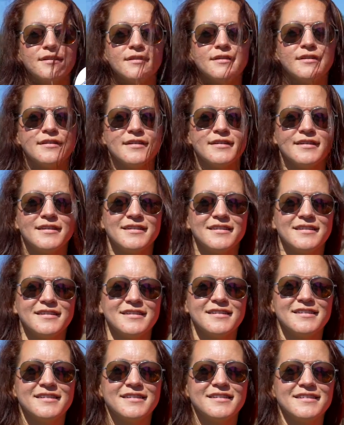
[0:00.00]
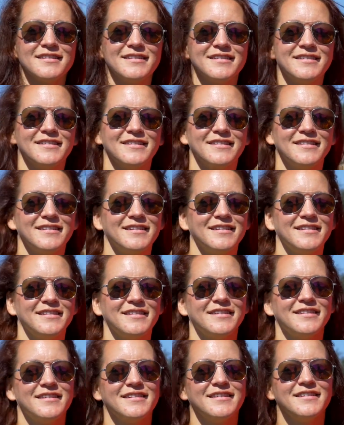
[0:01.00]

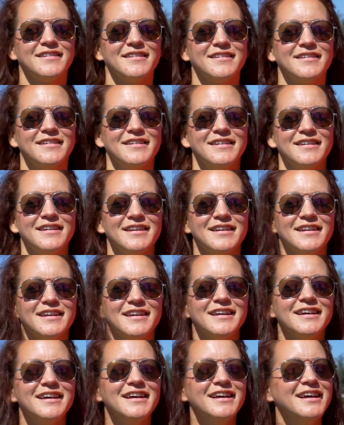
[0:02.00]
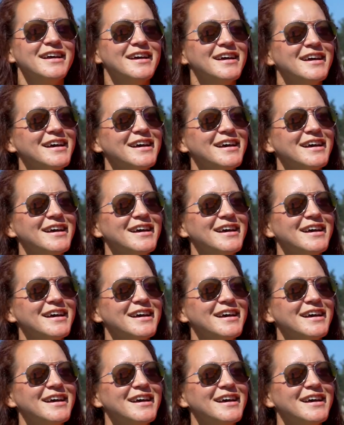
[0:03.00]
This person isn't speaking.